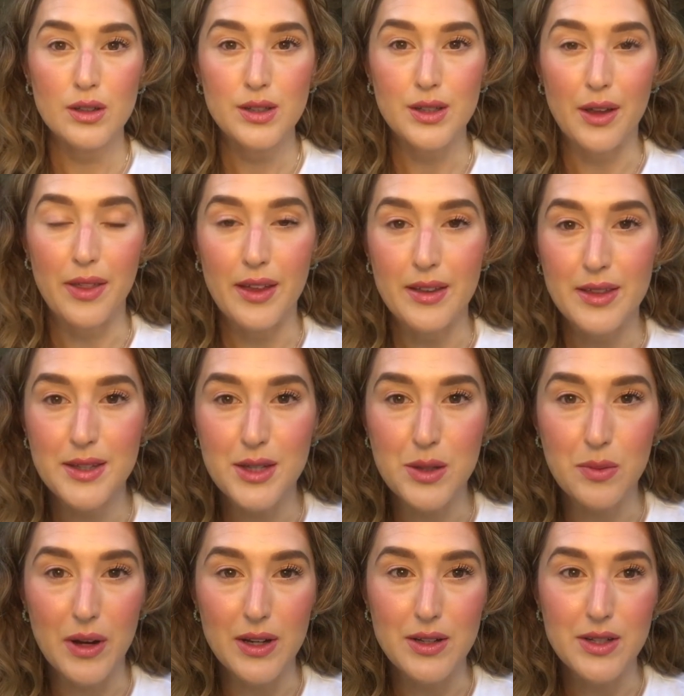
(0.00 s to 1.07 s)
So this is
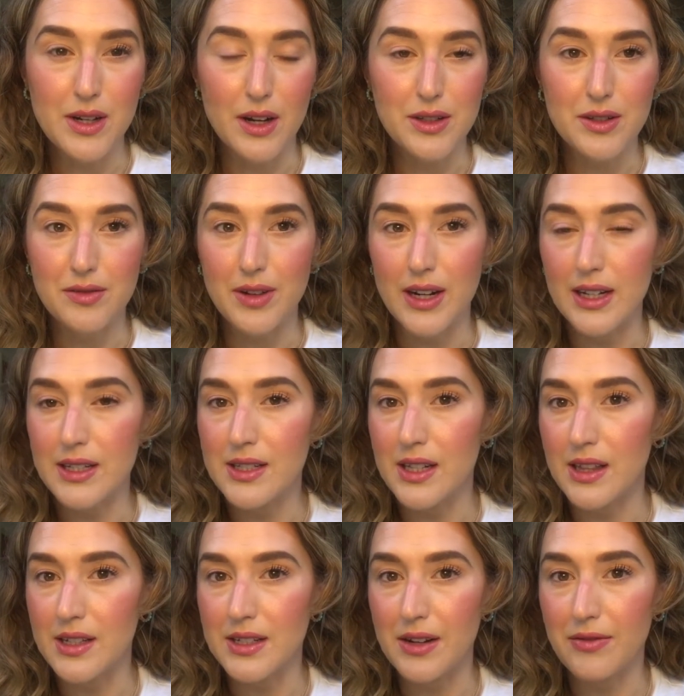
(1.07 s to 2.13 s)
where you start to really see
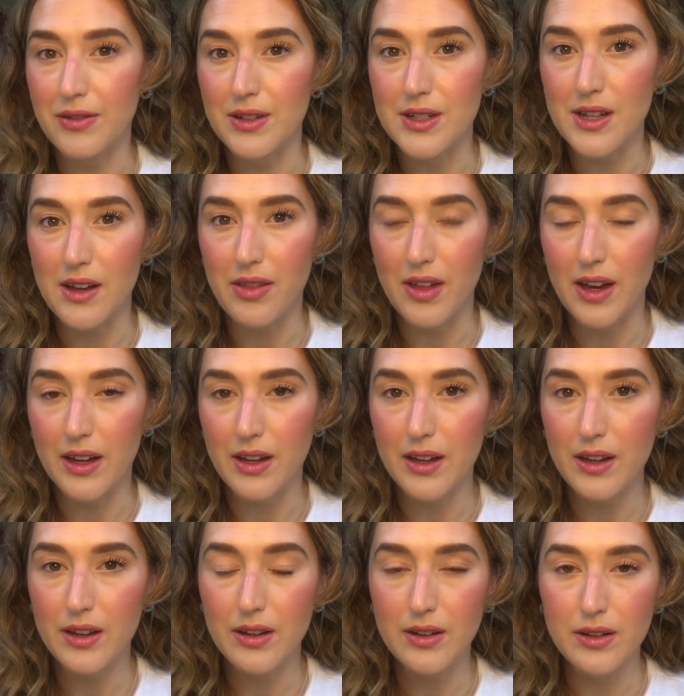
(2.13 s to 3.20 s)
the difference, I think,
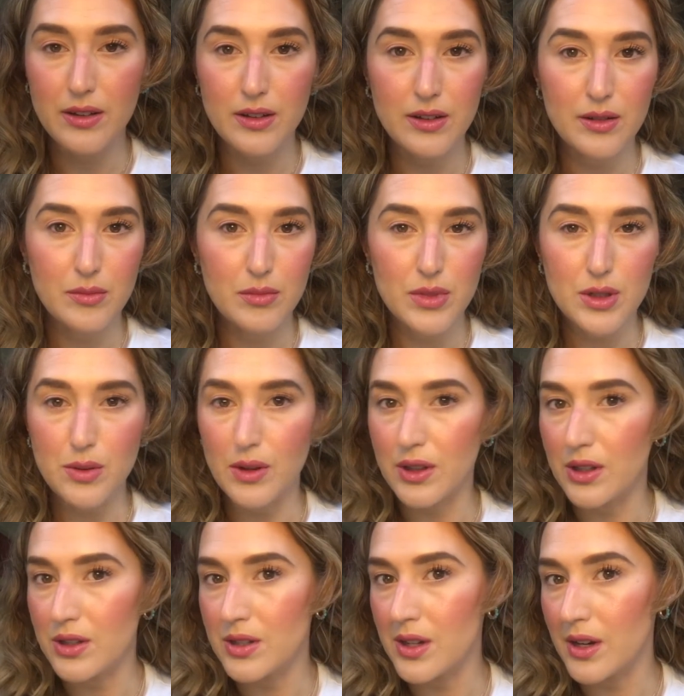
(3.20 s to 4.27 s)
between
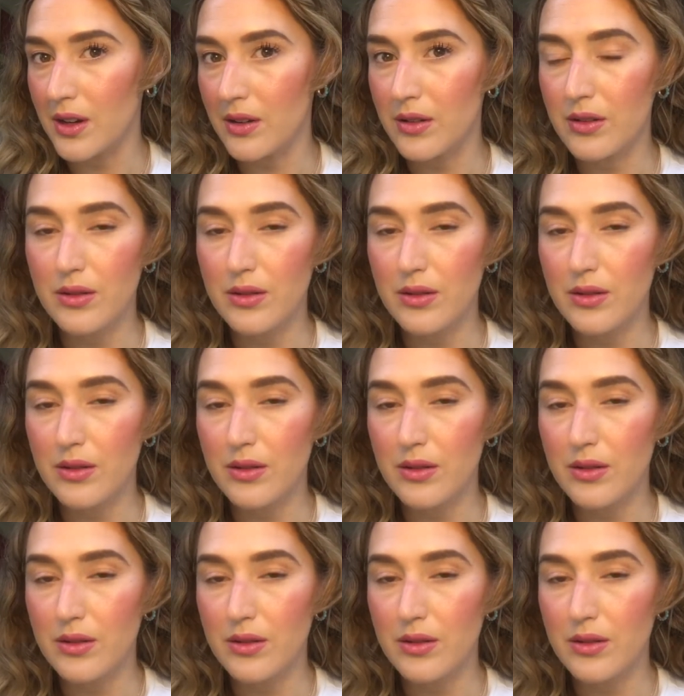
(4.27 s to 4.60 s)
the two.